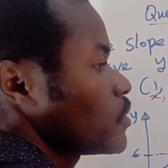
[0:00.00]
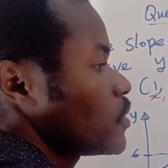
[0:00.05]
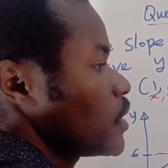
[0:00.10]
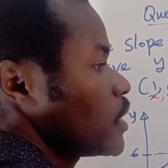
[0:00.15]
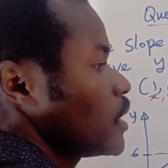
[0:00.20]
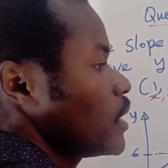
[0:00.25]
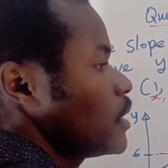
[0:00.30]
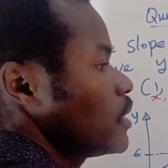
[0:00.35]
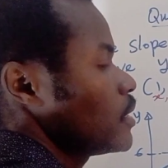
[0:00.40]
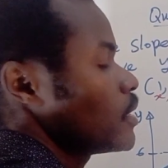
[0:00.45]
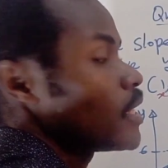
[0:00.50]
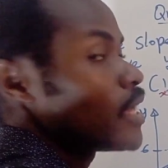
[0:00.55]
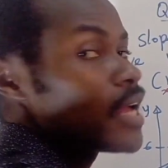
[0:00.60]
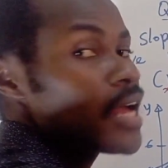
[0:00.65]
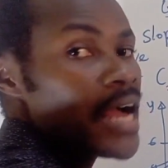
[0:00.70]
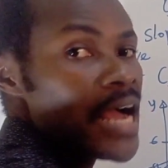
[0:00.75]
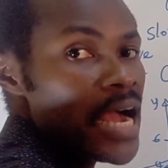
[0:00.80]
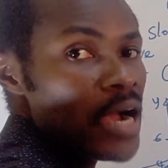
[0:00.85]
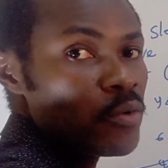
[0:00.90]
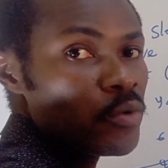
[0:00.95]
okay?
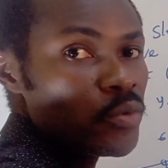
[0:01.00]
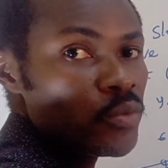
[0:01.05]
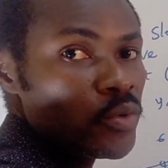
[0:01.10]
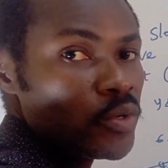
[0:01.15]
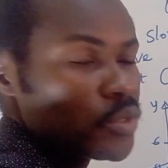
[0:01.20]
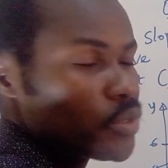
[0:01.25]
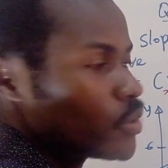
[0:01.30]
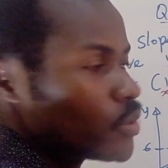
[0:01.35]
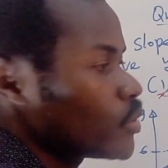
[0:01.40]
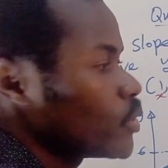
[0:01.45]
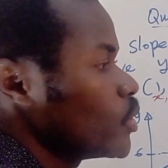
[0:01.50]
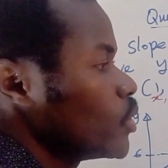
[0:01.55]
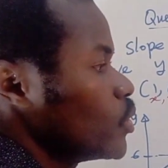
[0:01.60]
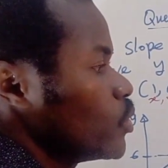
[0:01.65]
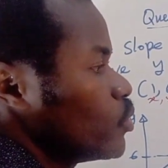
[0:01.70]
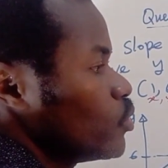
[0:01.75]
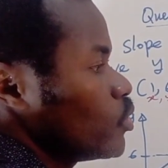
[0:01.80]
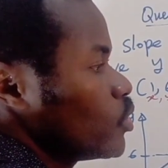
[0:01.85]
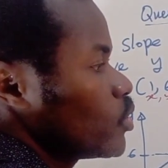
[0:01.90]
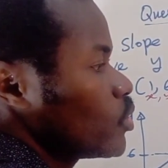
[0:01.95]
And
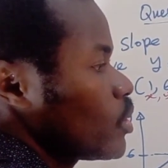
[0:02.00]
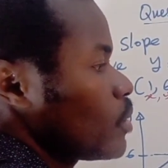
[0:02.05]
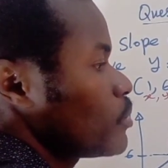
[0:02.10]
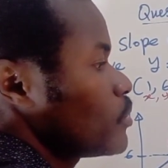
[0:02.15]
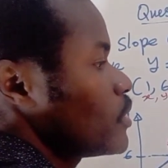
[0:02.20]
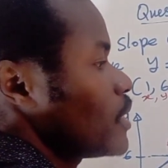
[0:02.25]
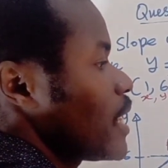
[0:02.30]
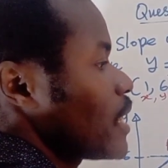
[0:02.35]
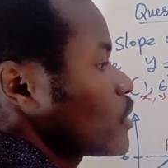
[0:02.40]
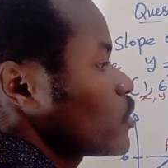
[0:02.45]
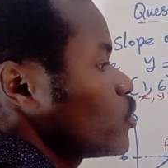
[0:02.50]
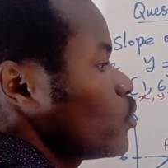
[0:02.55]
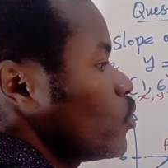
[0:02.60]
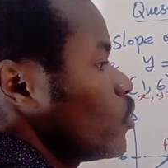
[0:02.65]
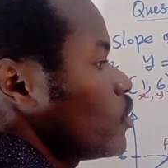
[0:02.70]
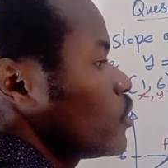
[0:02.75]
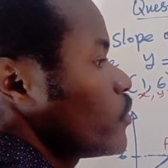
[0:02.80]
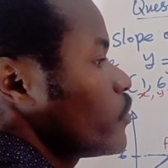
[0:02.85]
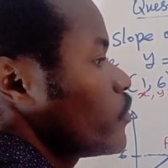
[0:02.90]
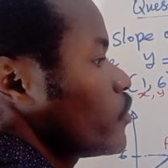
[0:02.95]
we subtract
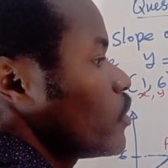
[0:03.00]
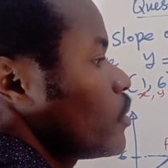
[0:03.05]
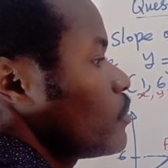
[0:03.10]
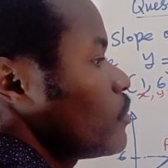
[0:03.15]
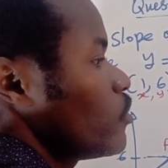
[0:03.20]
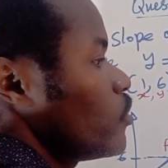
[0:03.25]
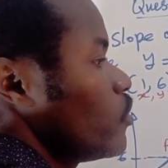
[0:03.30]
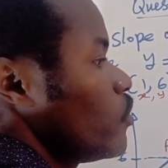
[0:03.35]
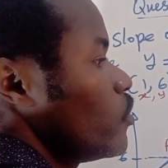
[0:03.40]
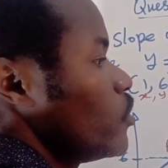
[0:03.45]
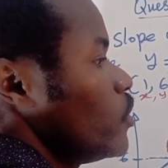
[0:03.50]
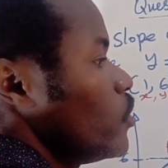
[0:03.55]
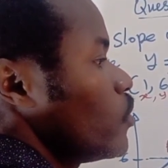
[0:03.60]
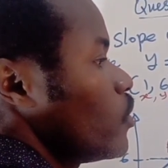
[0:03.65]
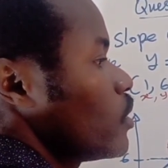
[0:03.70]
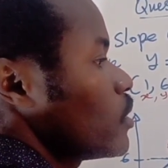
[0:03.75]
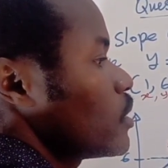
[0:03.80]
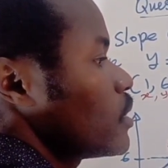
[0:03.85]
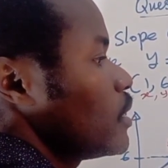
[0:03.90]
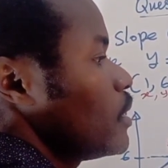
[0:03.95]
1 from the
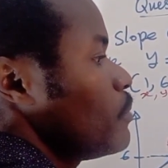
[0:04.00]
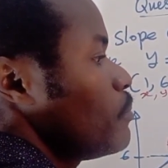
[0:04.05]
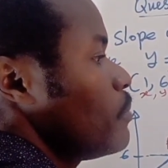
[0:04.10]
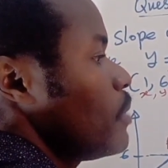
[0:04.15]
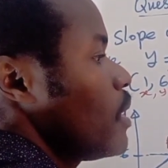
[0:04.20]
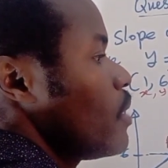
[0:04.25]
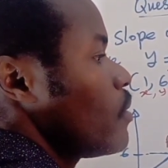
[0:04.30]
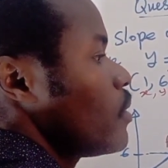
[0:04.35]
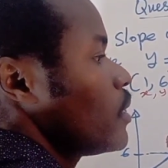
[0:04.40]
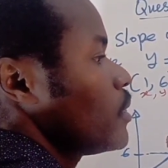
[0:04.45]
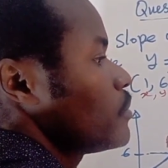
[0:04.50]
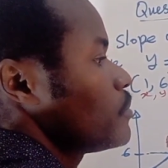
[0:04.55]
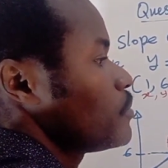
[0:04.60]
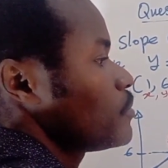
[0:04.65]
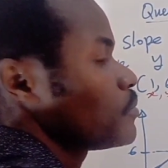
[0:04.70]
what? The power,